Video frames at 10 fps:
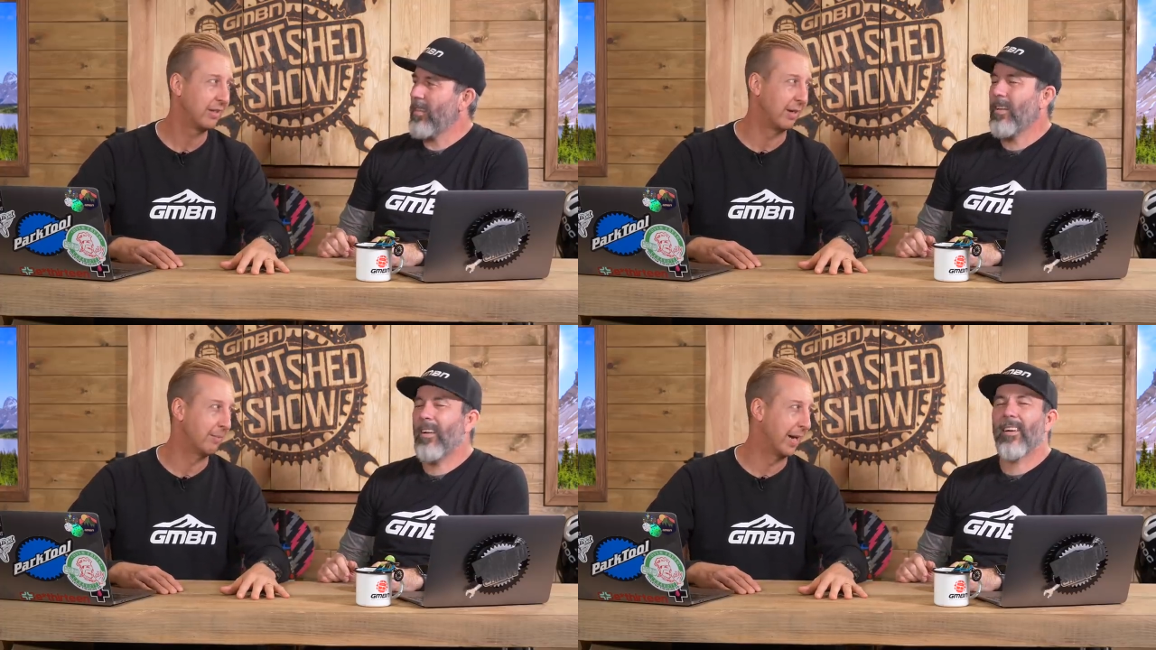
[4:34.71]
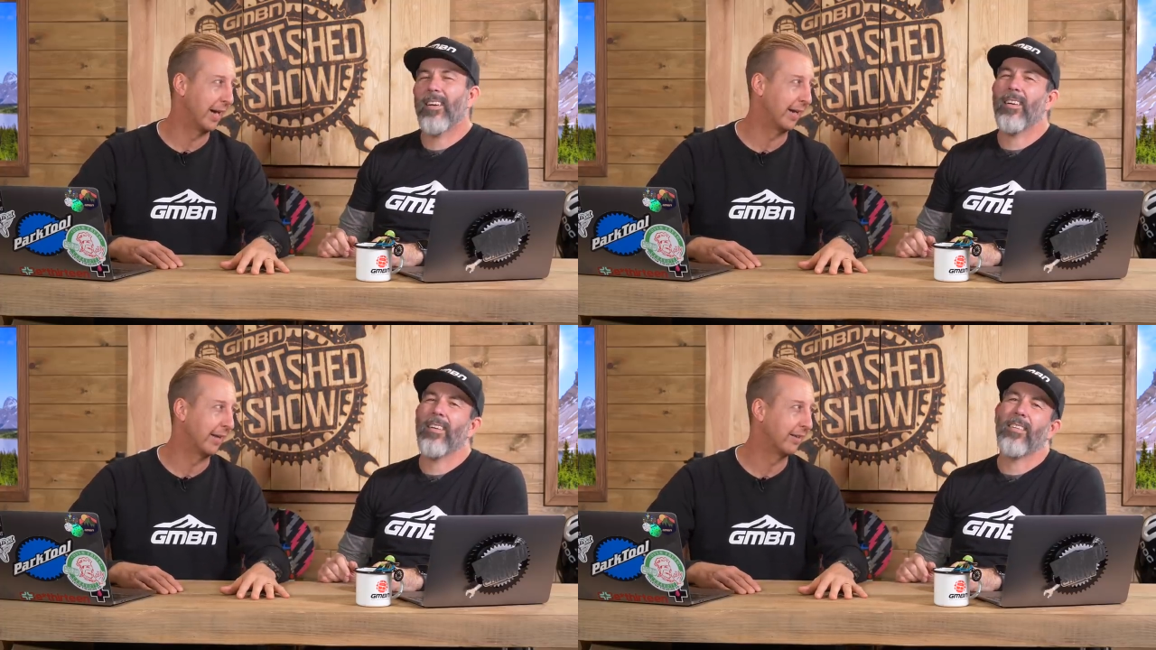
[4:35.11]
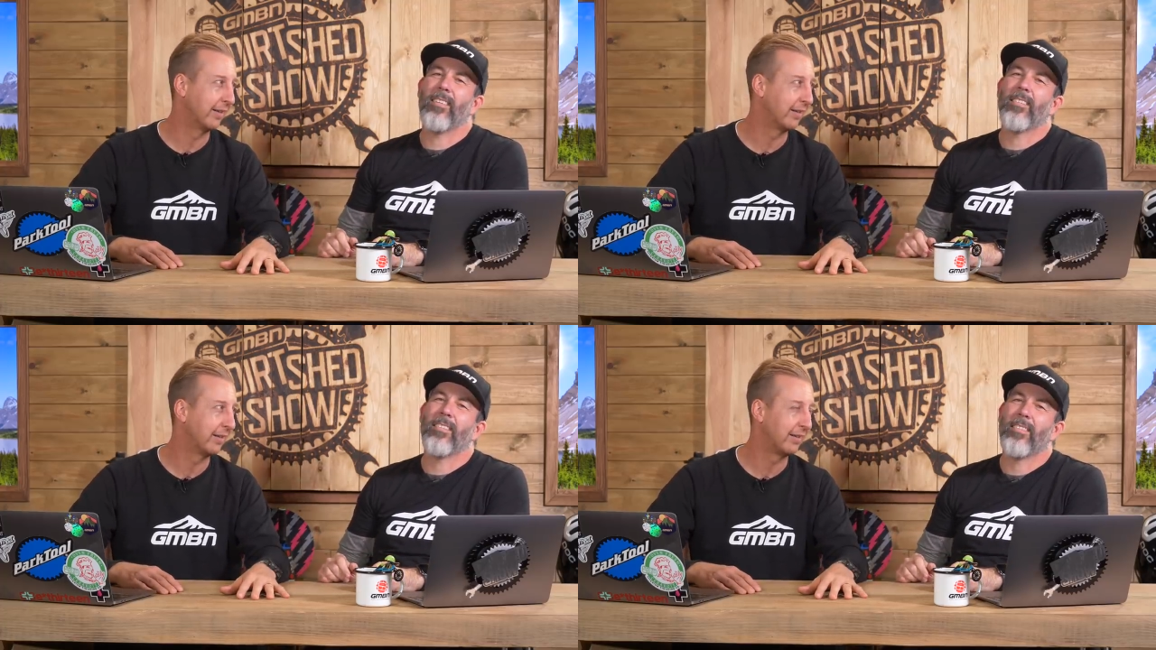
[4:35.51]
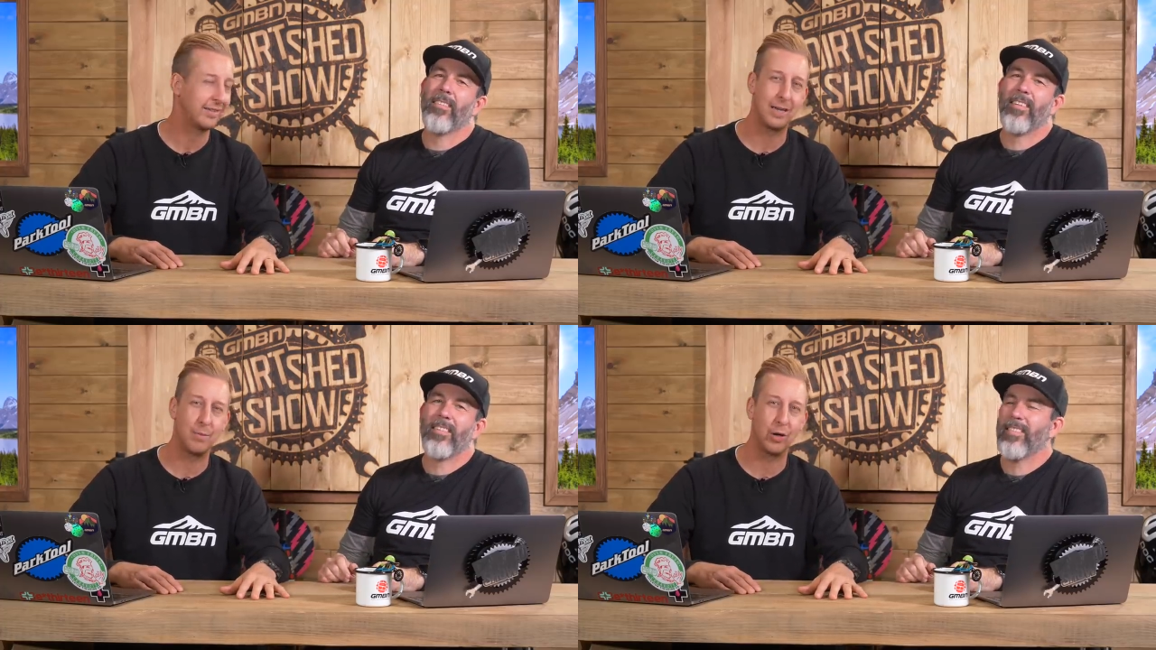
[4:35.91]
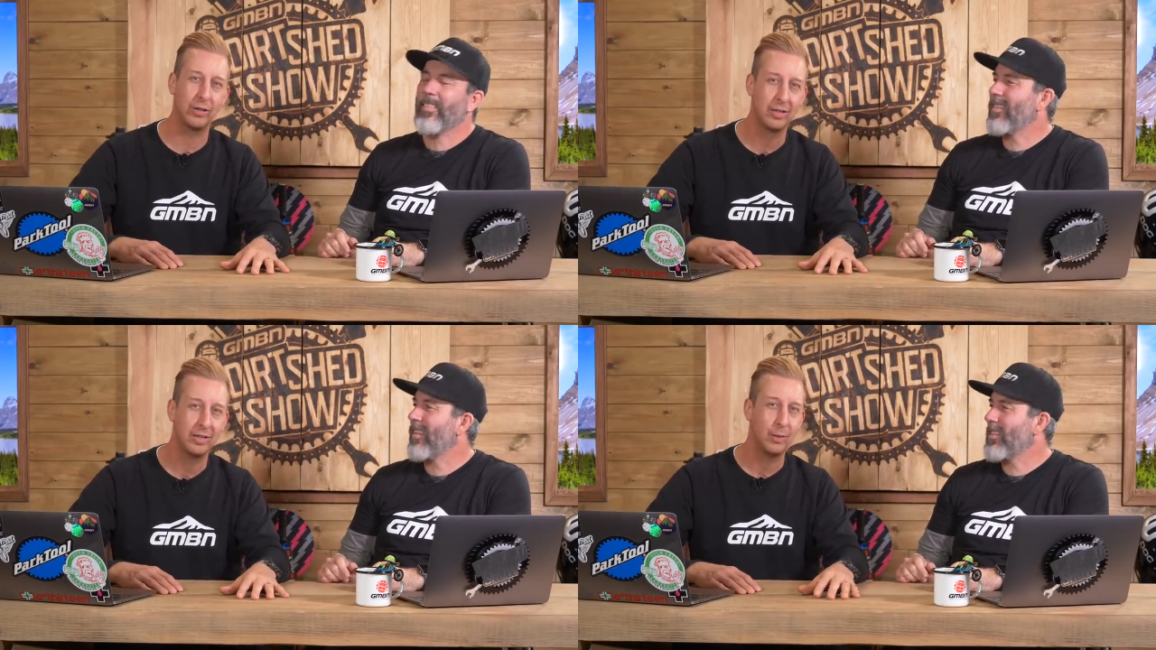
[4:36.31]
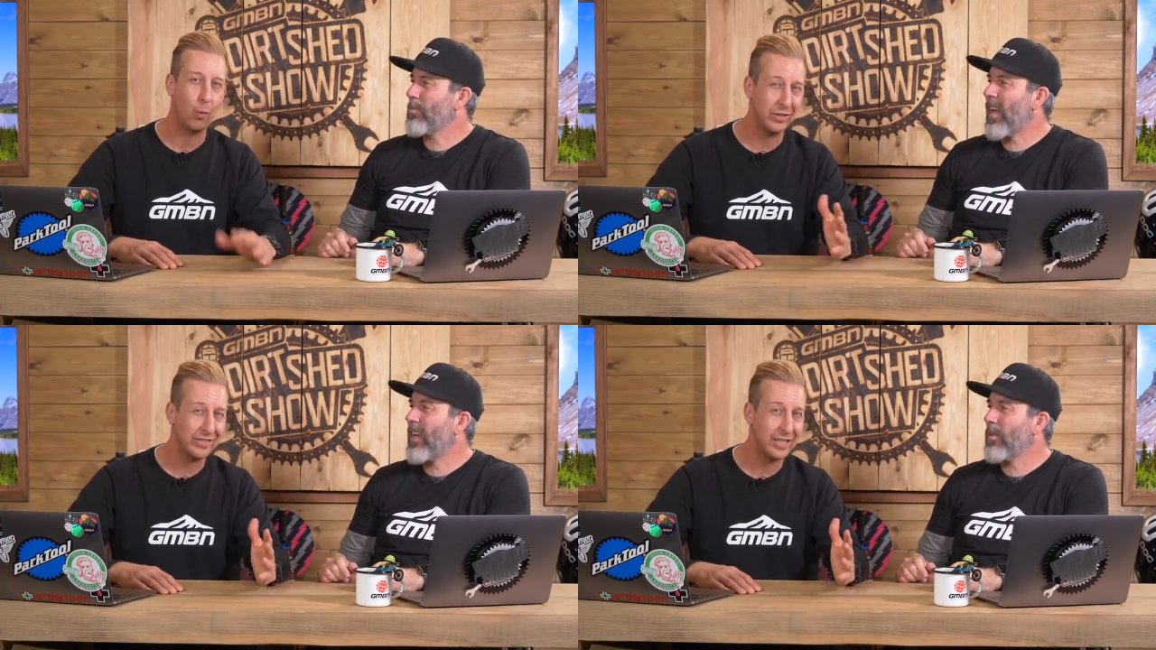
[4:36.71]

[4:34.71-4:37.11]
Speaker 1: Oh man, come on. White